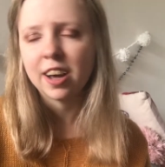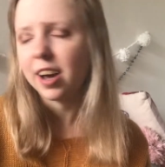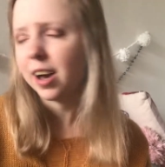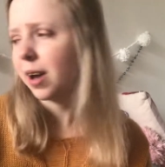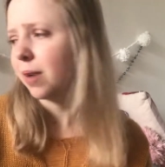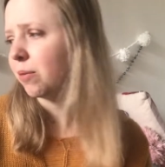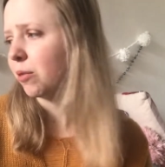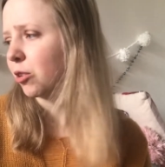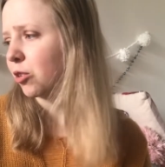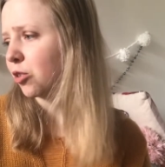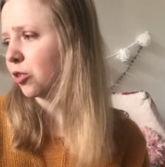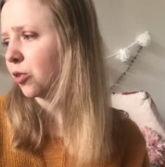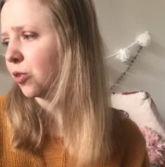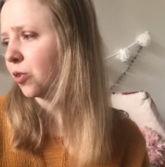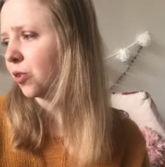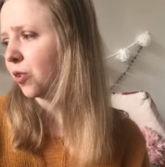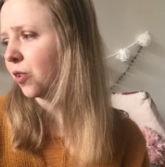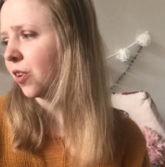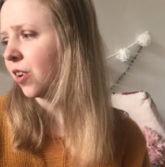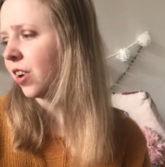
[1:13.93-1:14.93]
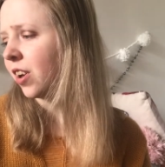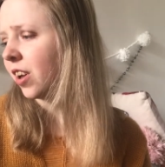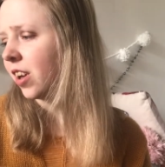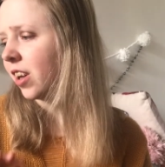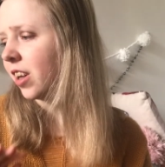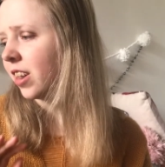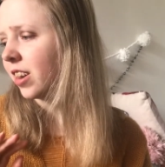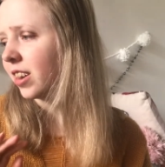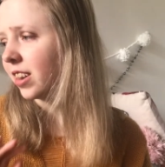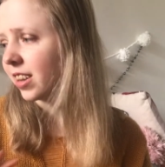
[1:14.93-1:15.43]
I'm not sure.
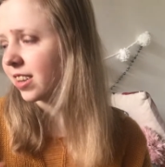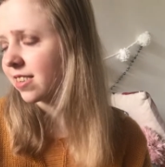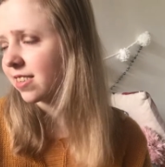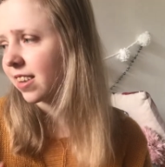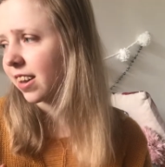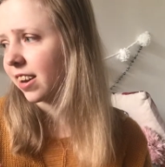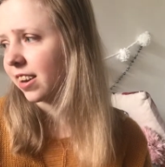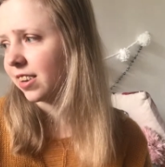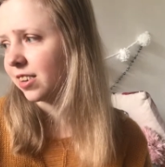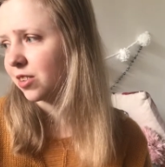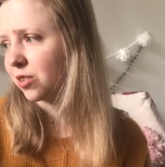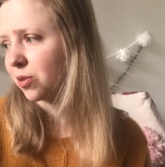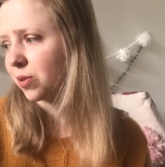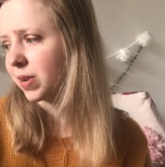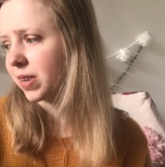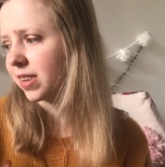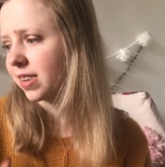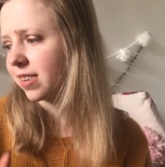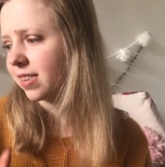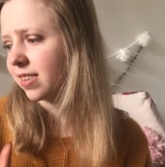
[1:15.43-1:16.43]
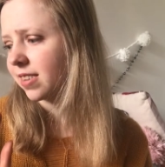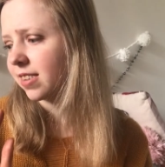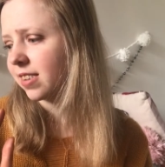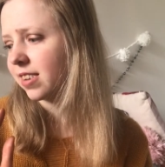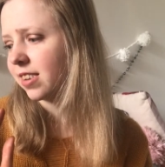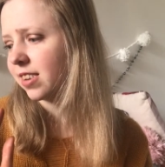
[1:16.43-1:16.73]
Let's get into it.